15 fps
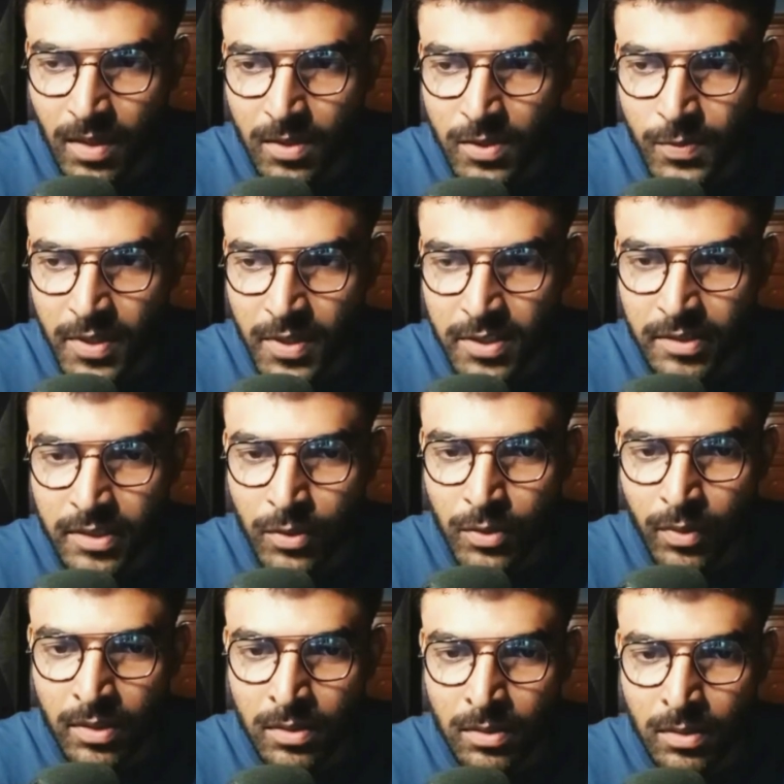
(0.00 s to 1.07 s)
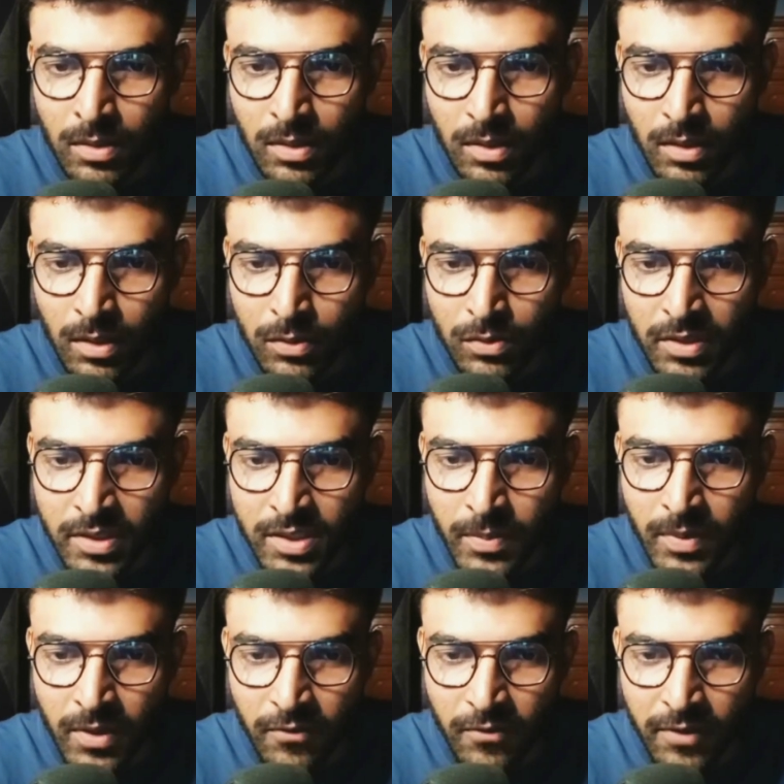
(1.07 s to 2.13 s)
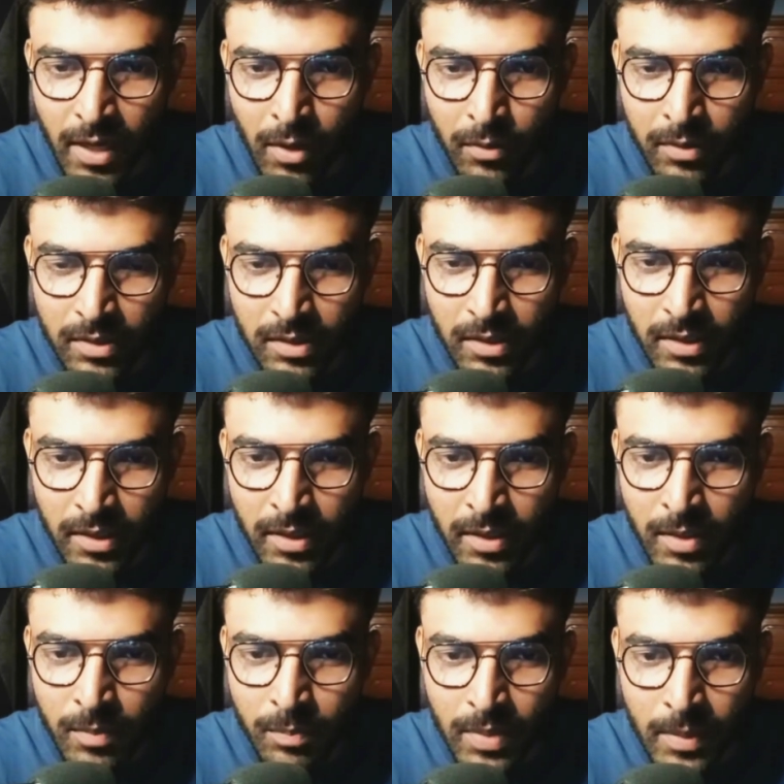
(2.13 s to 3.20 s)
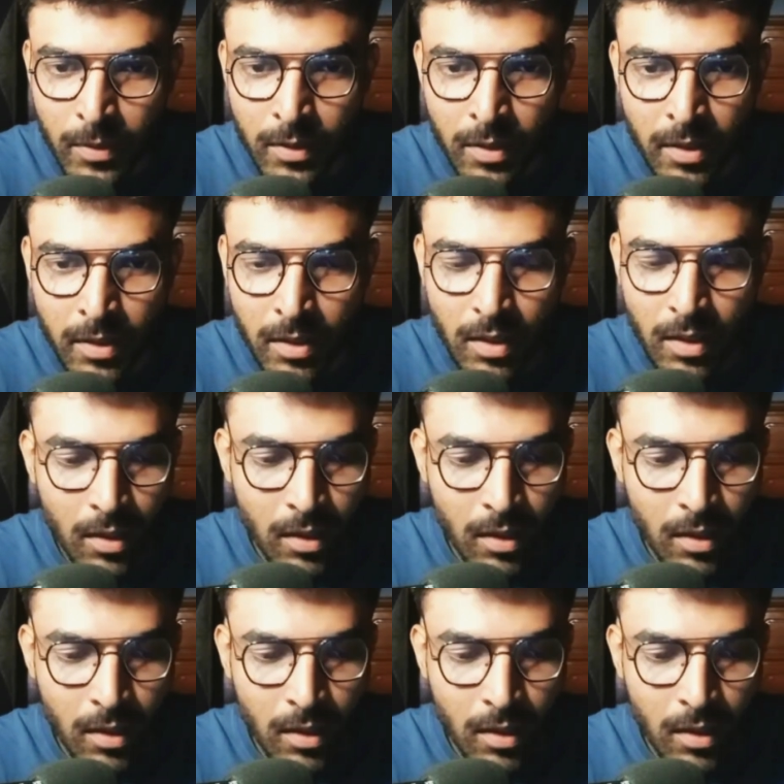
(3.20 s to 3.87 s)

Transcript: especially when you know there's a bit of crowd in there and people are